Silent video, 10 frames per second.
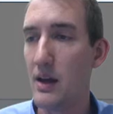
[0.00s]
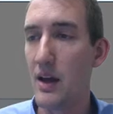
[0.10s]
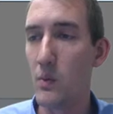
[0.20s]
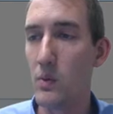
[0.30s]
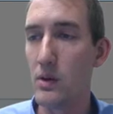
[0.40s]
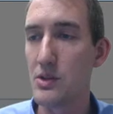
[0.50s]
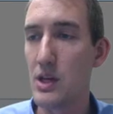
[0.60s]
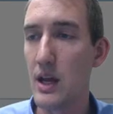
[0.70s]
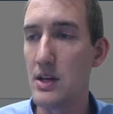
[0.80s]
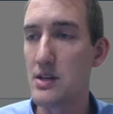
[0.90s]
And we'll
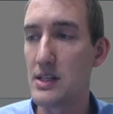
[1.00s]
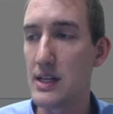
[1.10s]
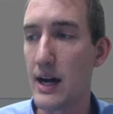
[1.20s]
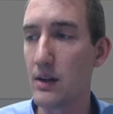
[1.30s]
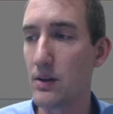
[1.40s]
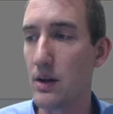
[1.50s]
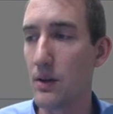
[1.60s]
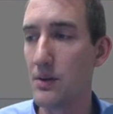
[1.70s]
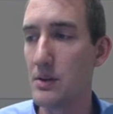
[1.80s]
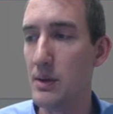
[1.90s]
change the title
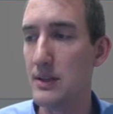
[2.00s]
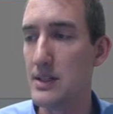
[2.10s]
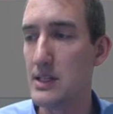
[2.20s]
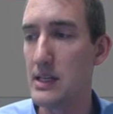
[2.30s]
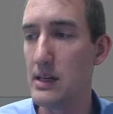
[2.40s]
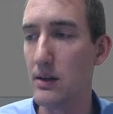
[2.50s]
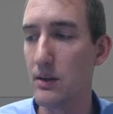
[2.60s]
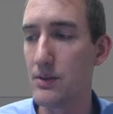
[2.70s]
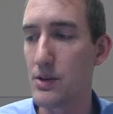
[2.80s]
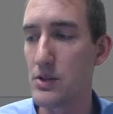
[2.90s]
color to be this
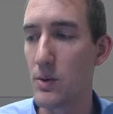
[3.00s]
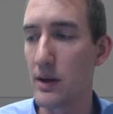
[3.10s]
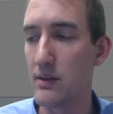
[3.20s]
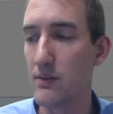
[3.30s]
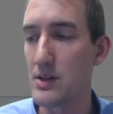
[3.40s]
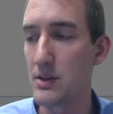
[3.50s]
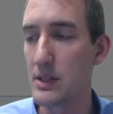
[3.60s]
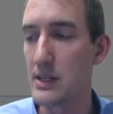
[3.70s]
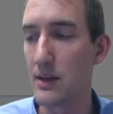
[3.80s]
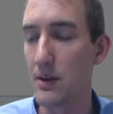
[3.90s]
teal, just so I can visually tell it